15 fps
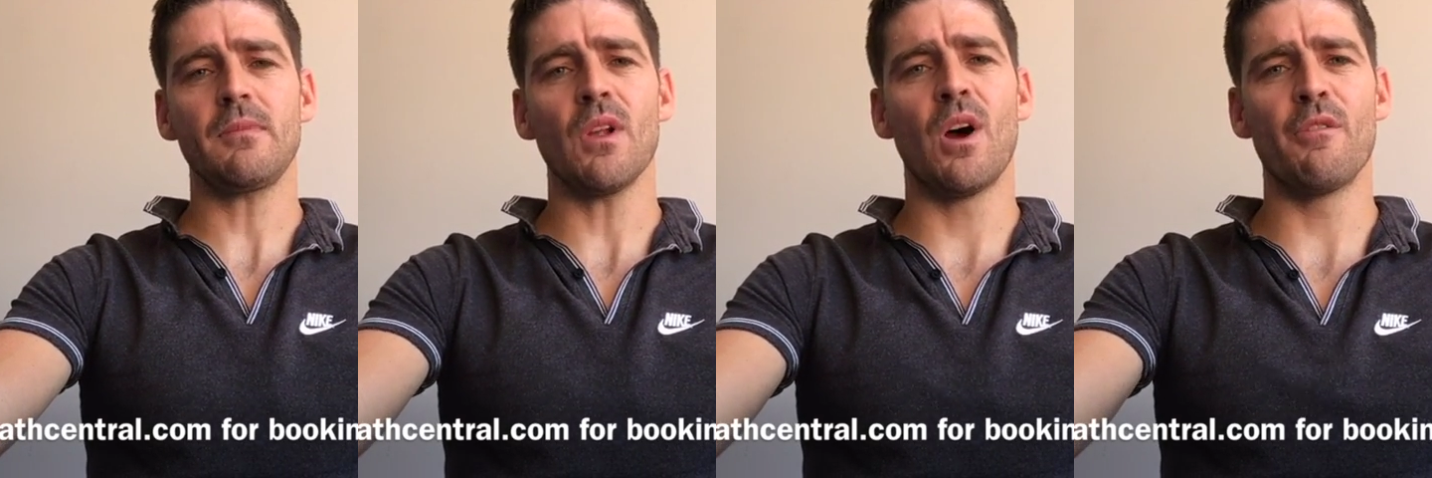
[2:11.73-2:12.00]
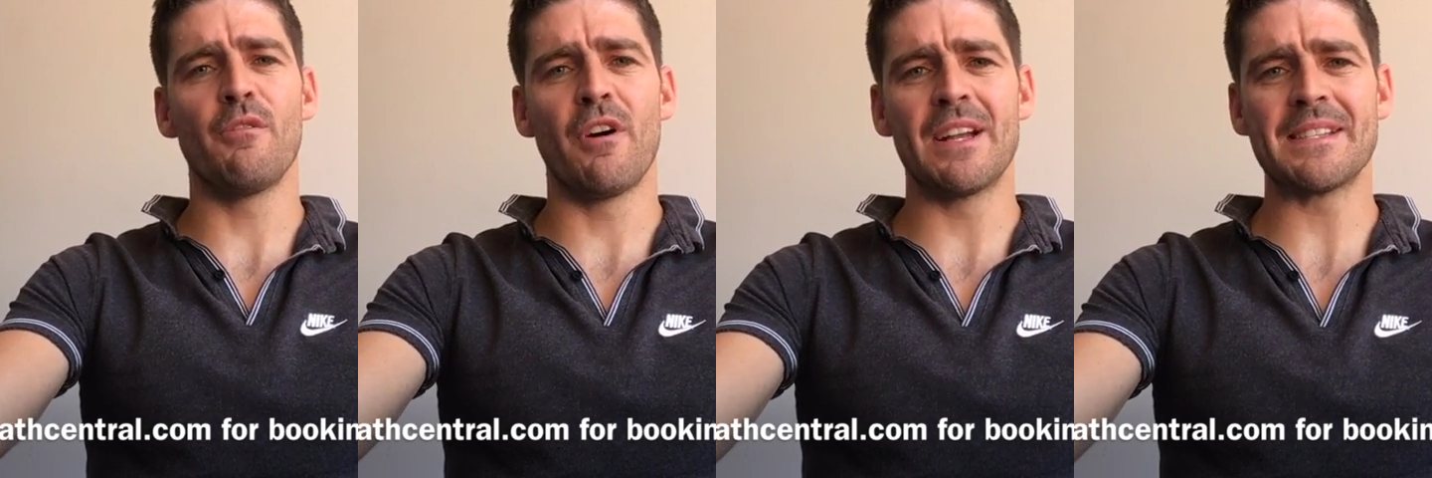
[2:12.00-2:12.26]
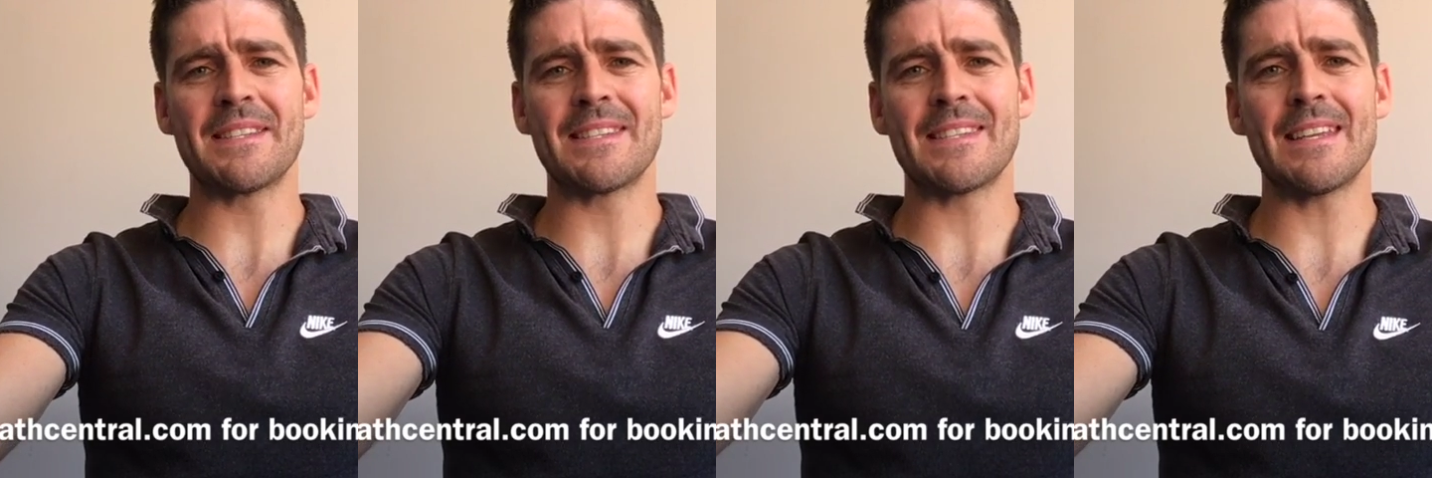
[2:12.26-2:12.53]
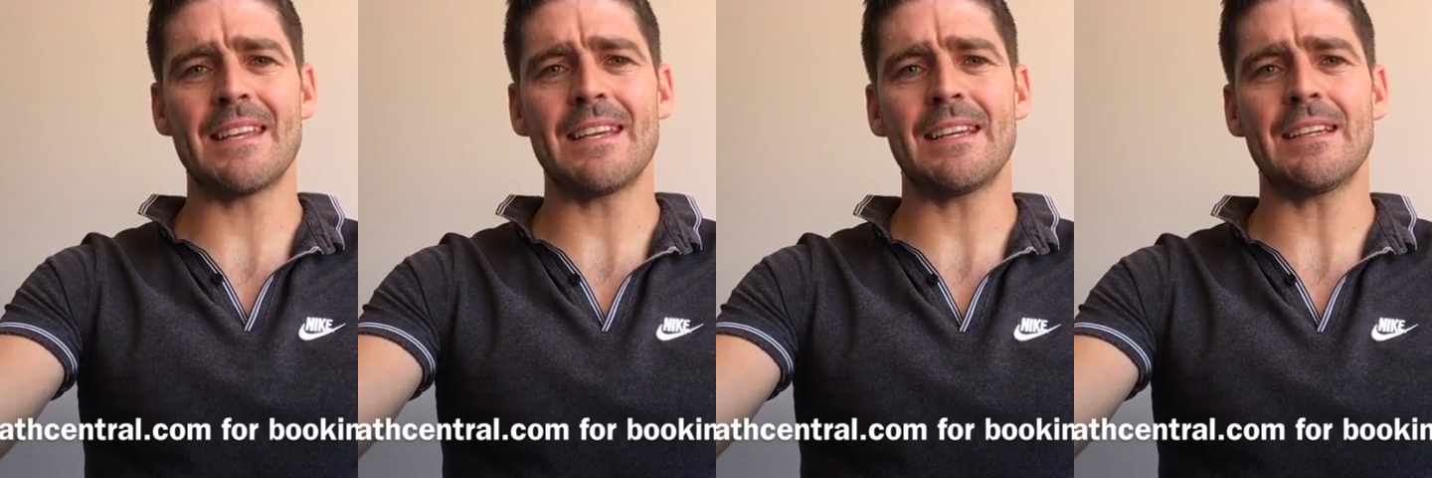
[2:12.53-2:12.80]
I find
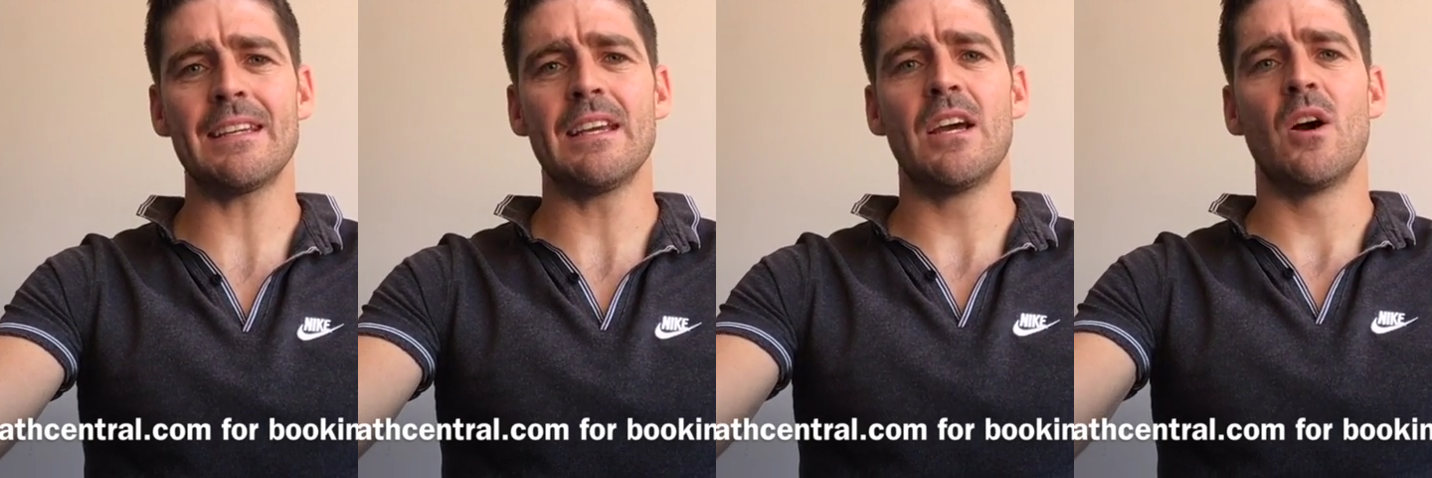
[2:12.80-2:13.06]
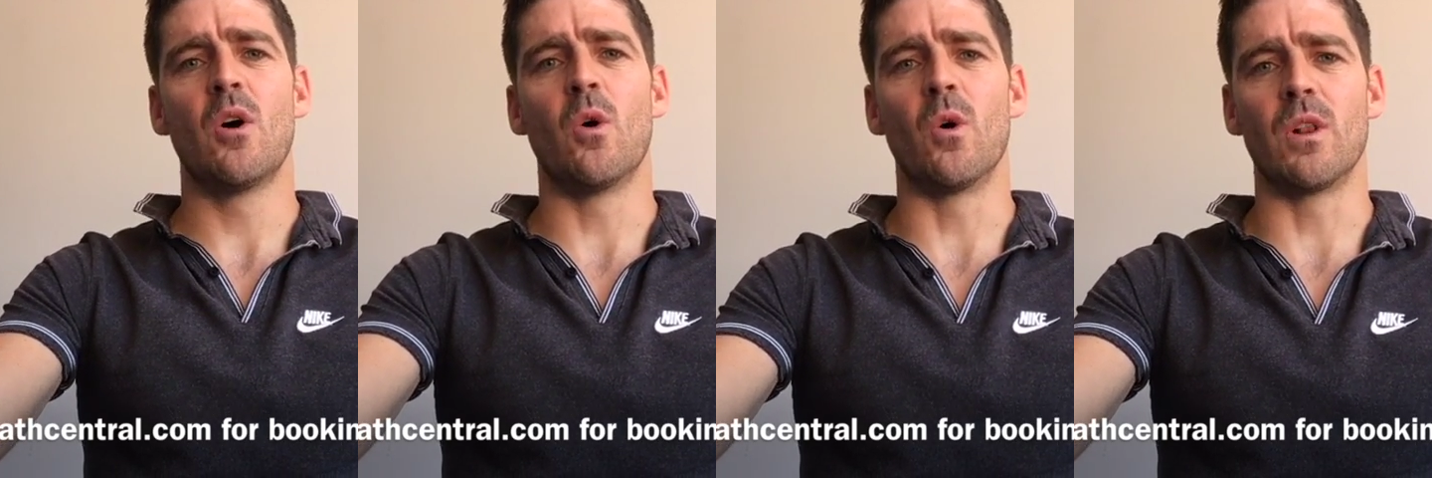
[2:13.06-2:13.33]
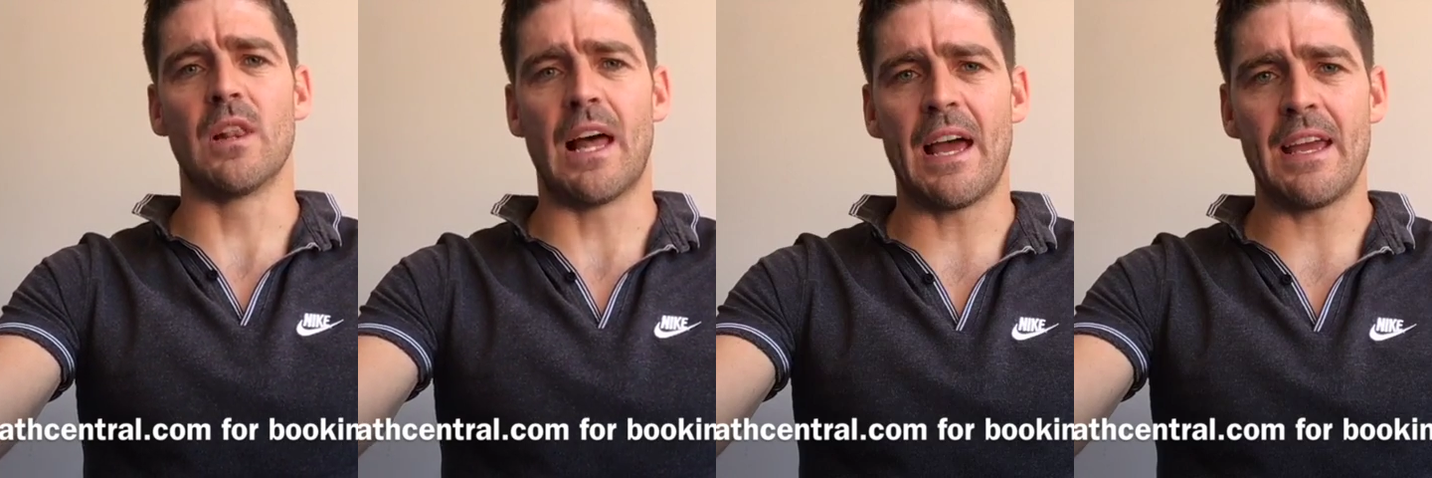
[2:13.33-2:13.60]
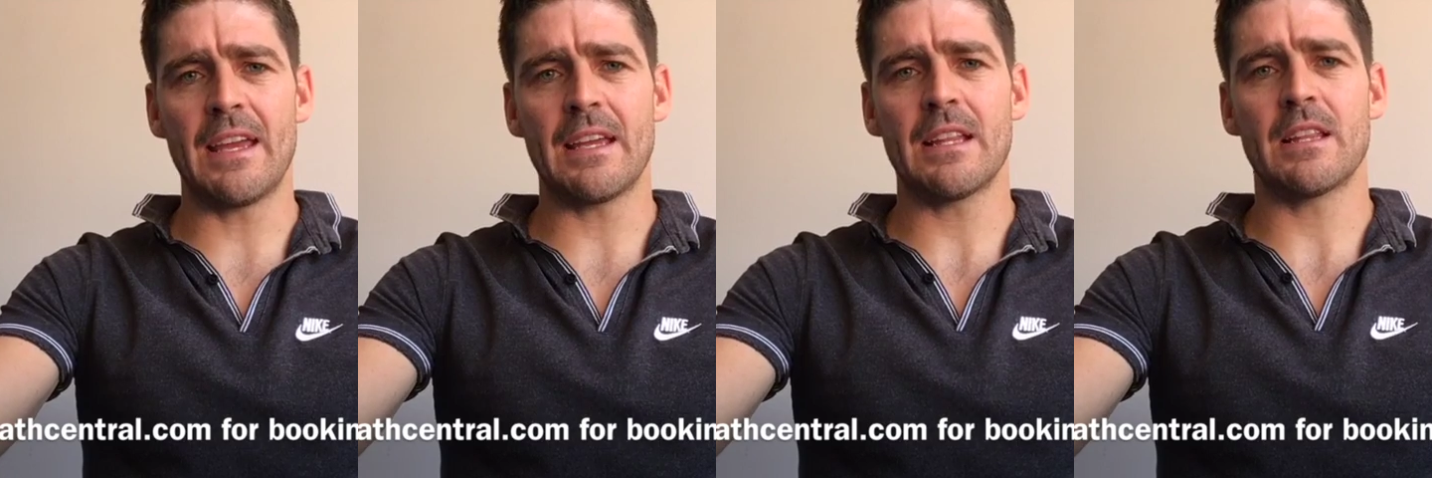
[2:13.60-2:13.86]
sitting or
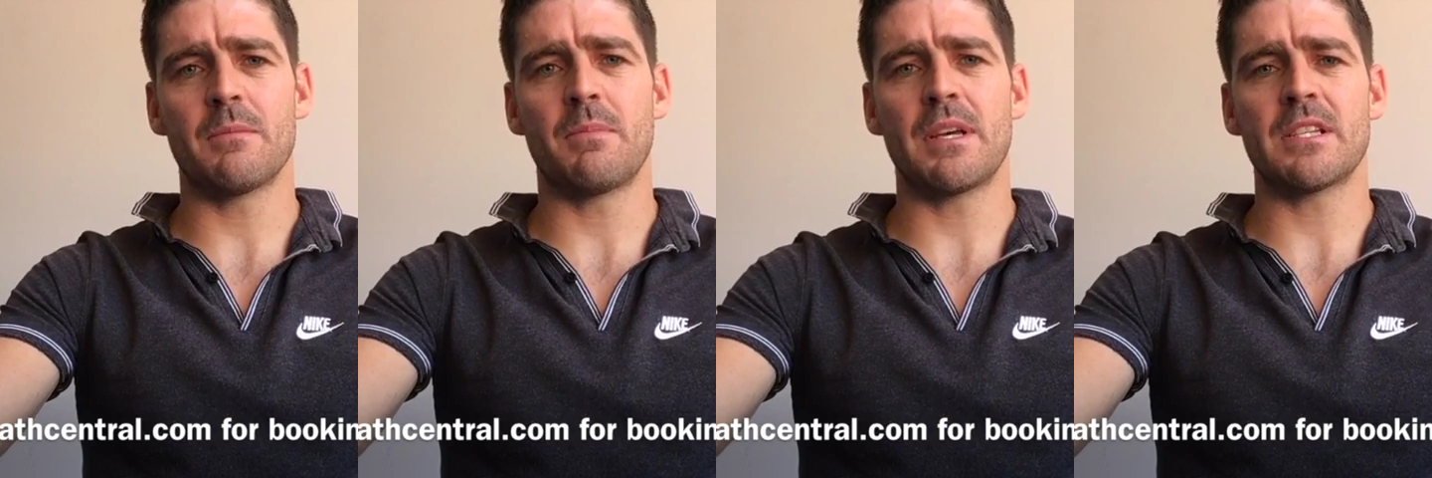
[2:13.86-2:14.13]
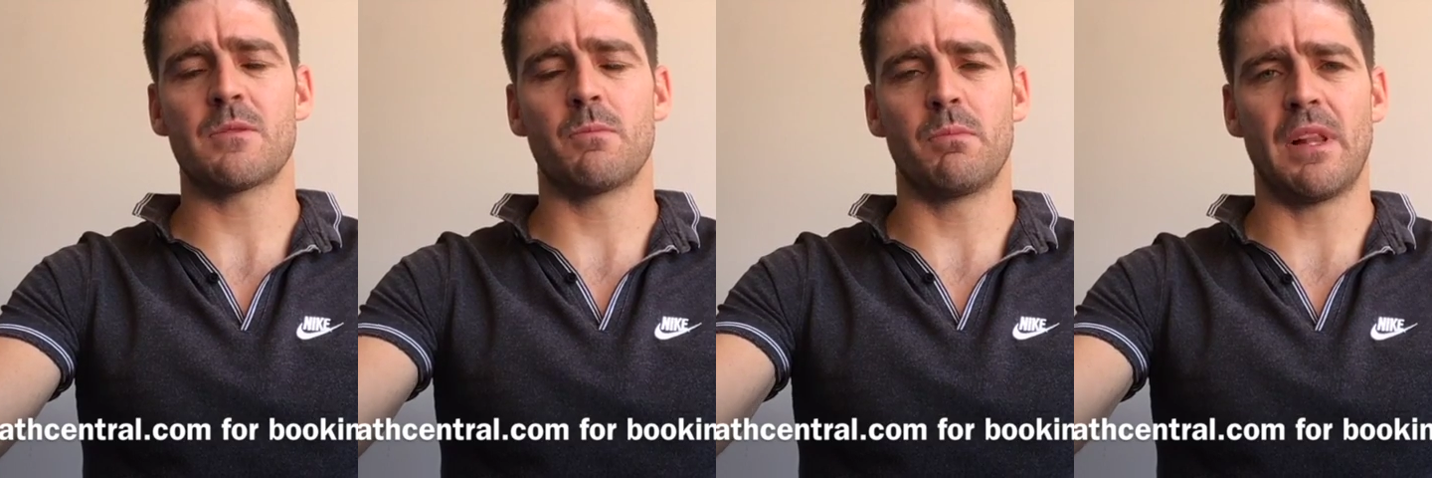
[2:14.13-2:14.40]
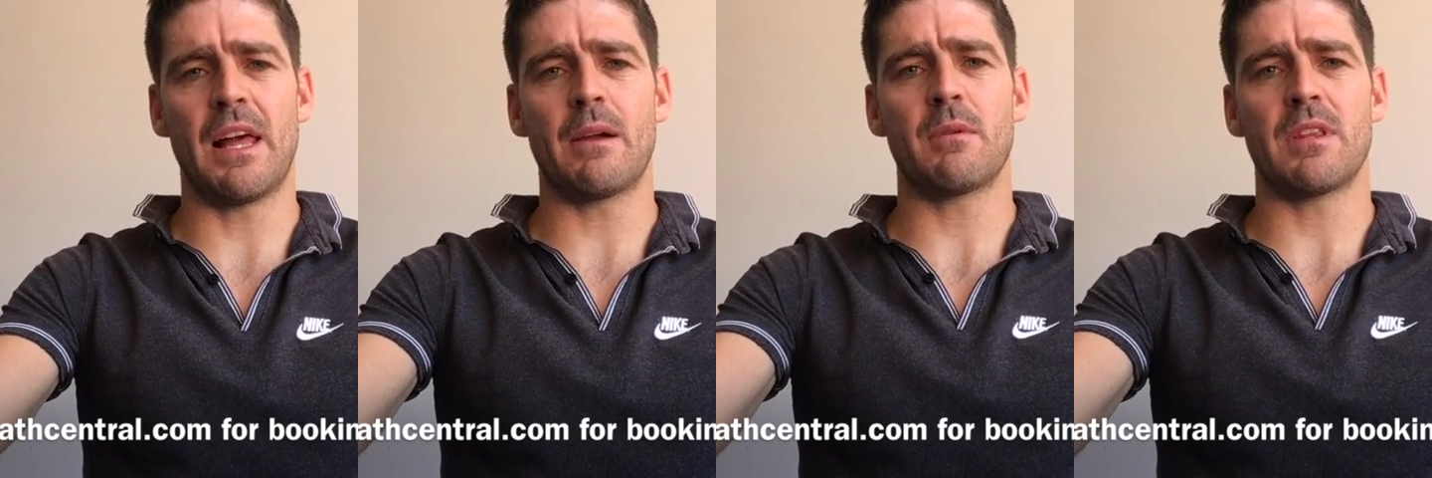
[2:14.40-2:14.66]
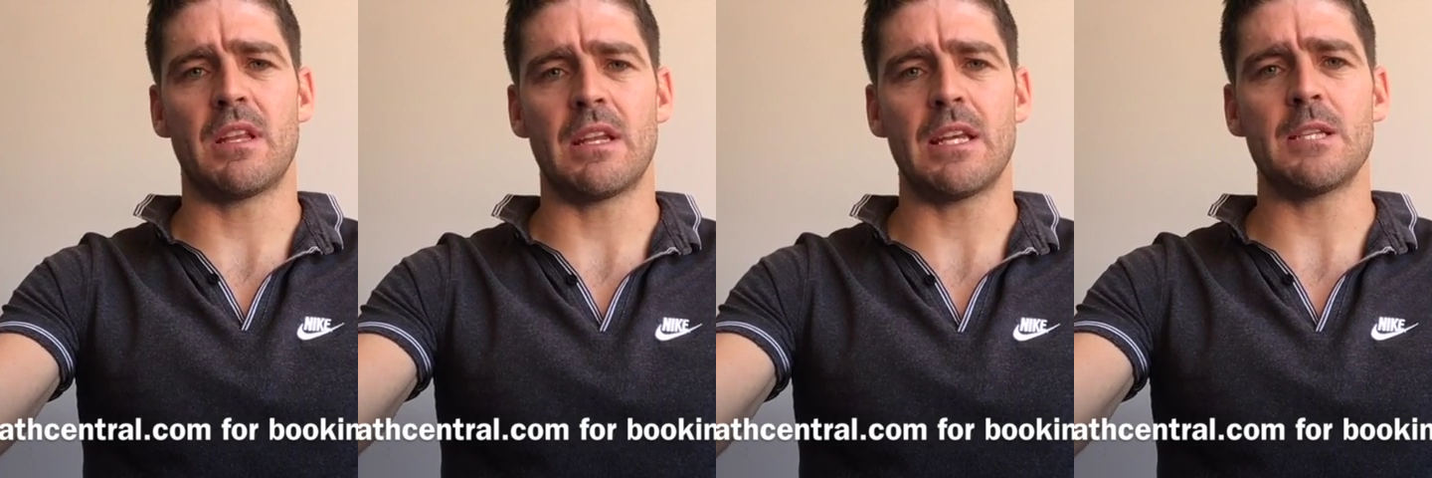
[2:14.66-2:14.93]
laying
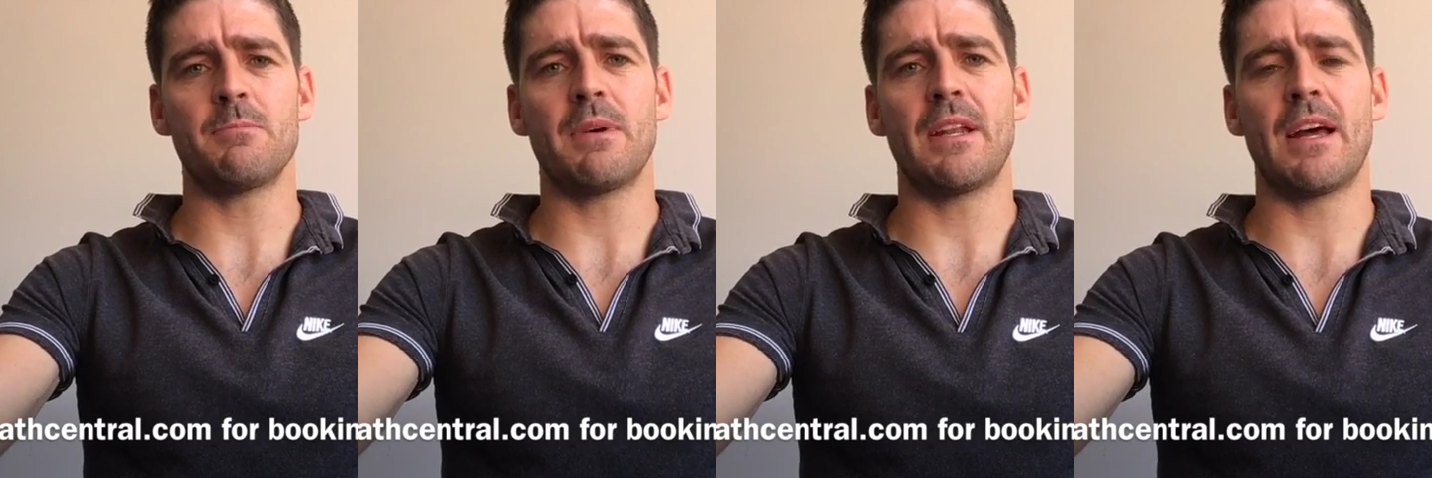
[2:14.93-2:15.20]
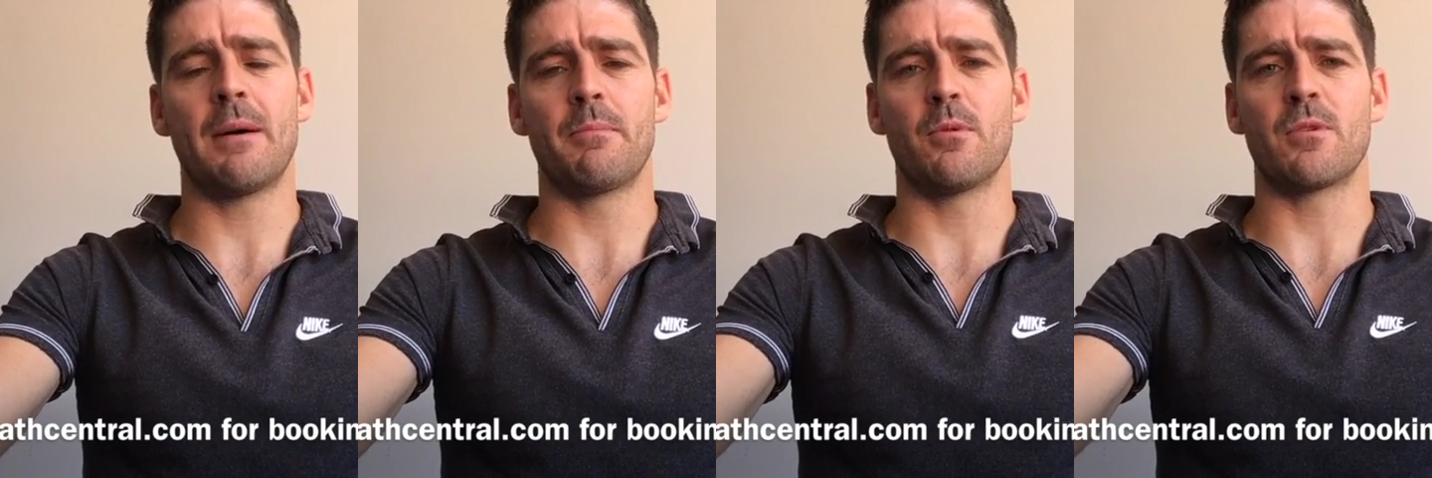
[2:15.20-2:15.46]
with your knees bent up,